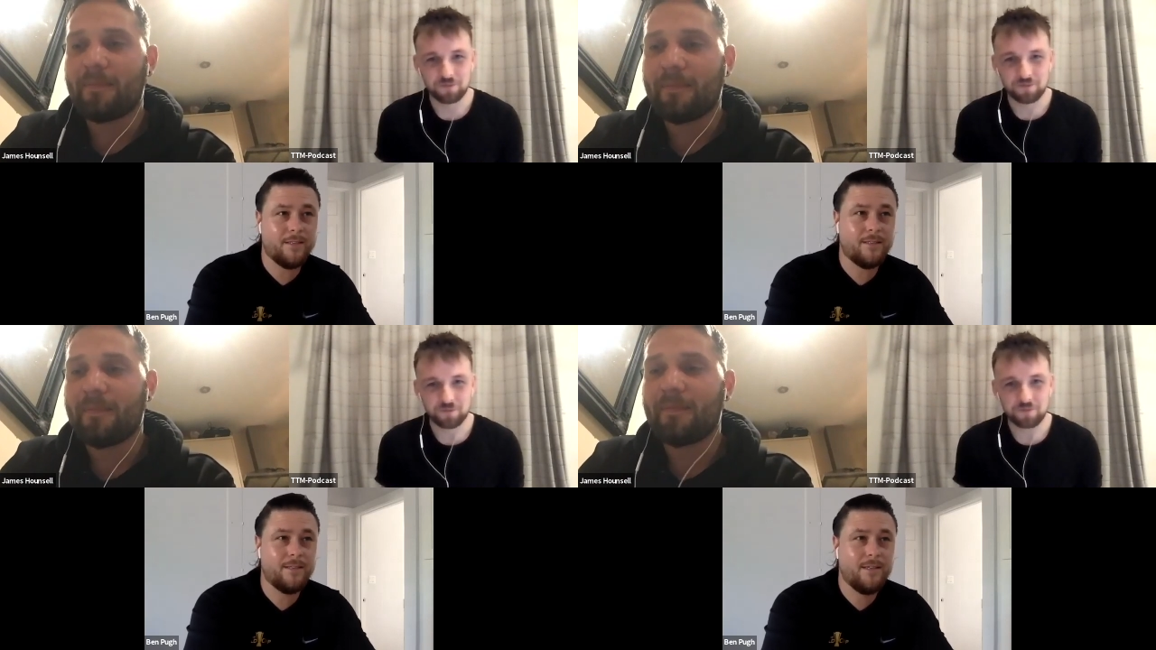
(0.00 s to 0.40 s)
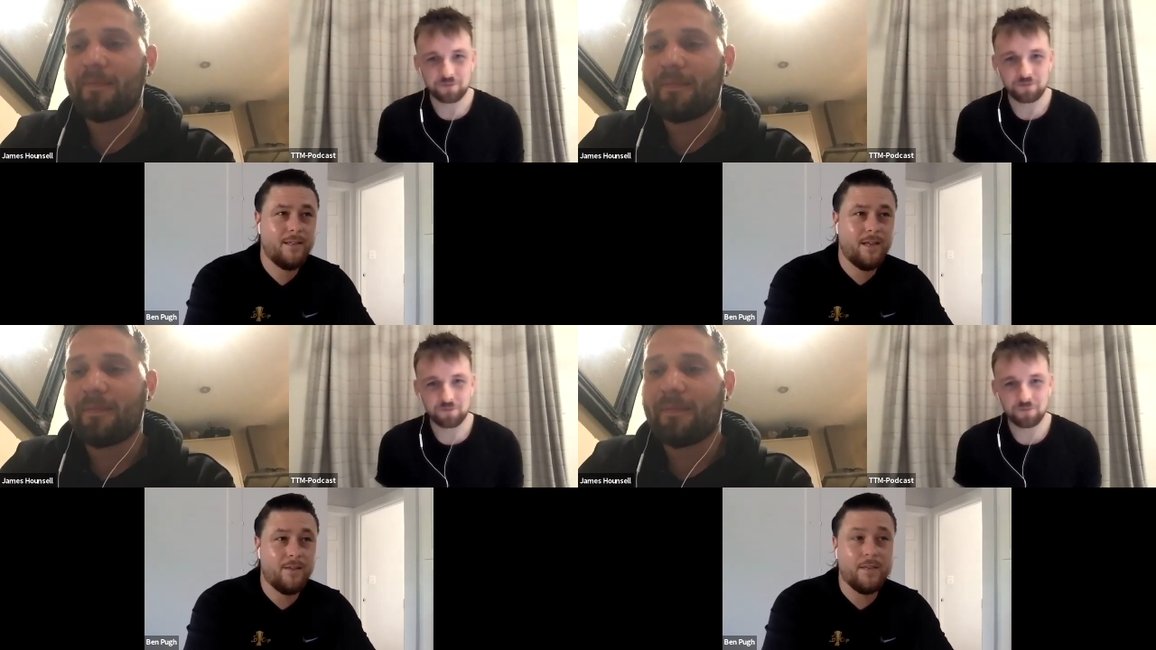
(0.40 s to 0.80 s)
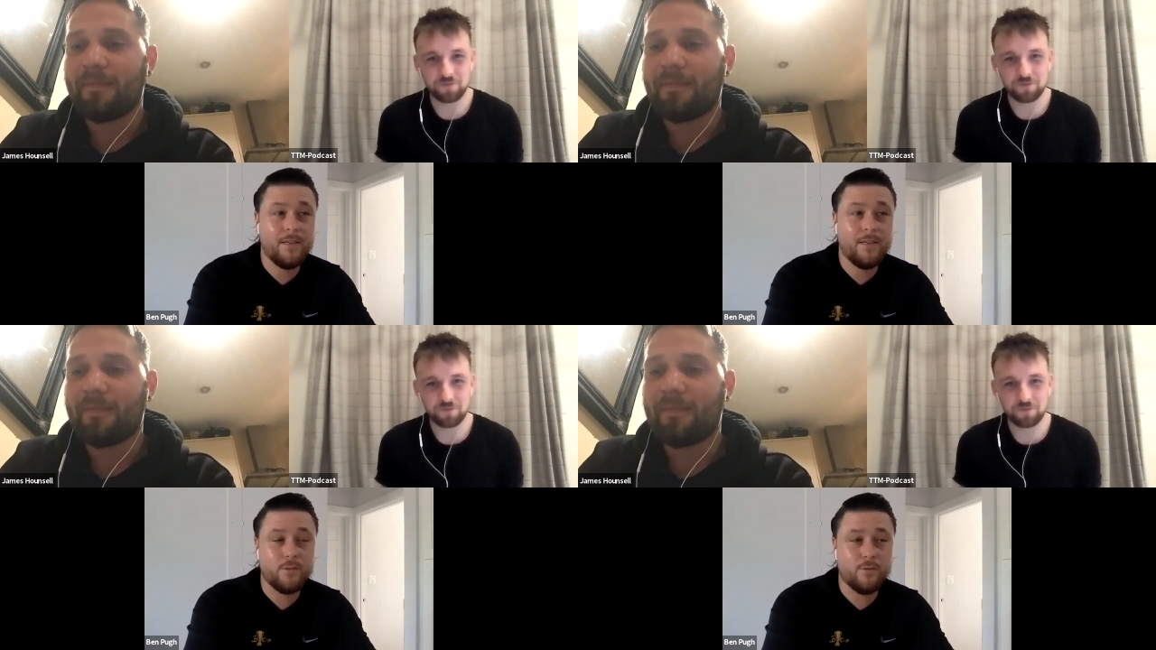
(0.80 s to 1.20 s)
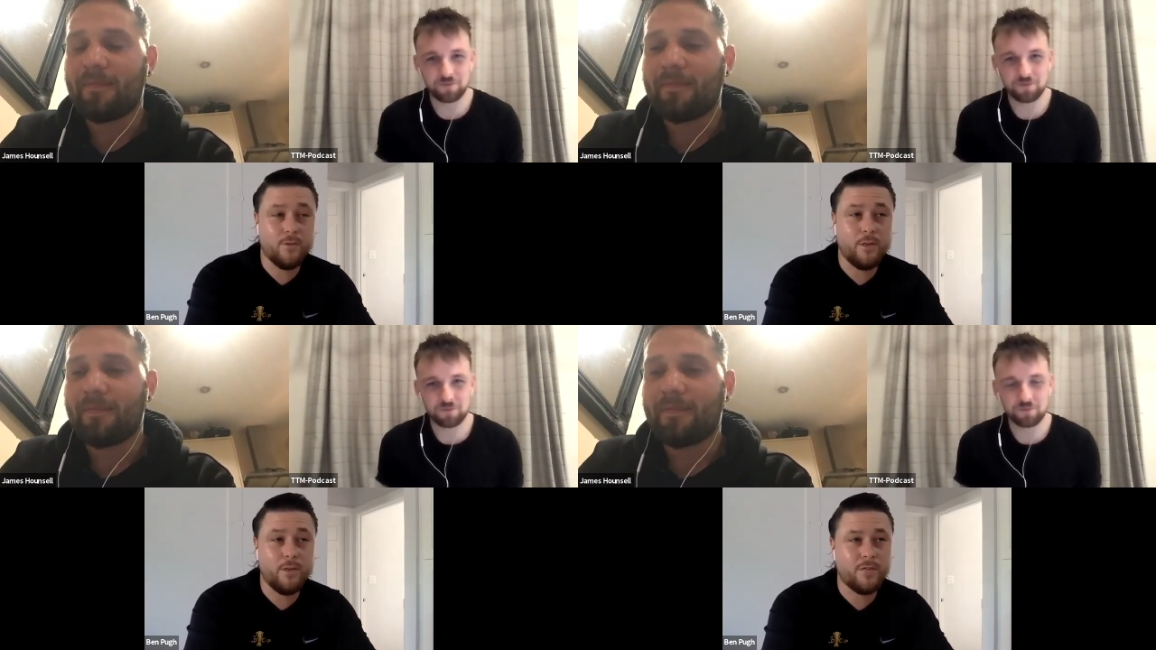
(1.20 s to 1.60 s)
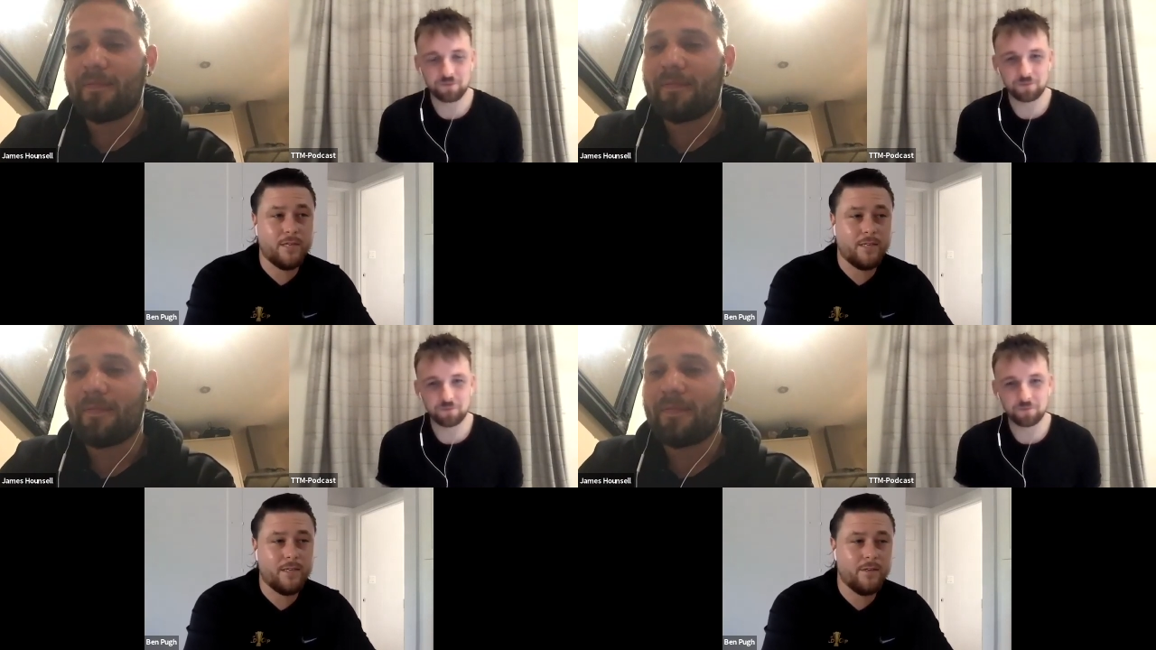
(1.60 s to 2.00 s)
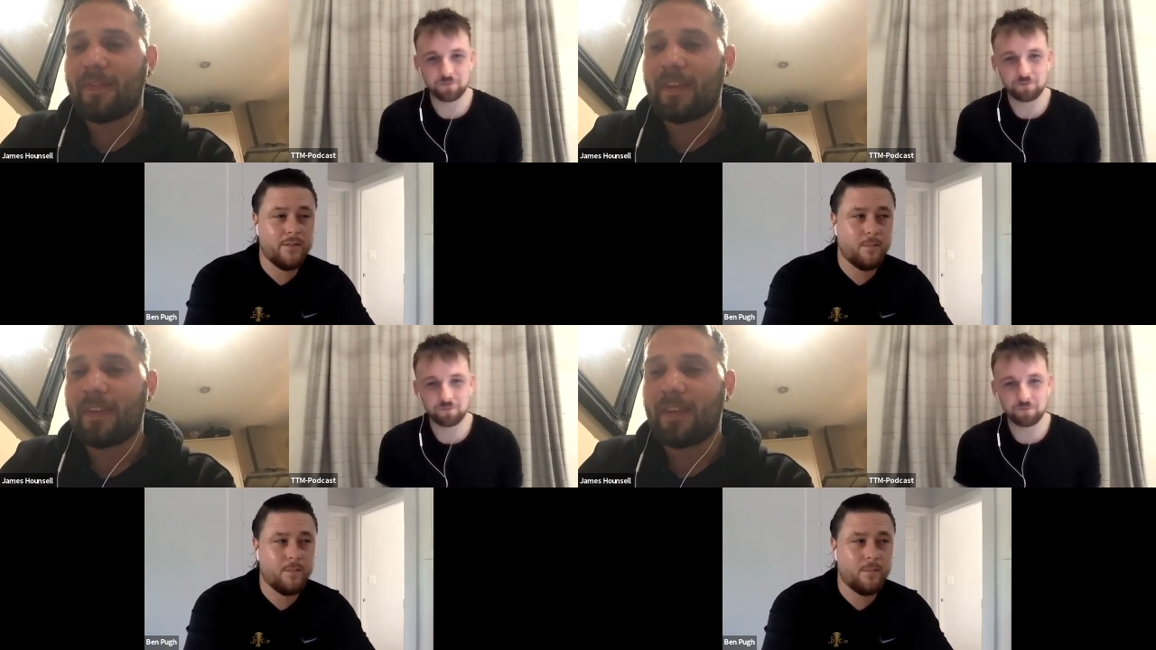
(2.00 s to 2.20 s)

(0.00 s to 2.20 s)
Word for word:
Speaker 1: uh, I think is a really good project here.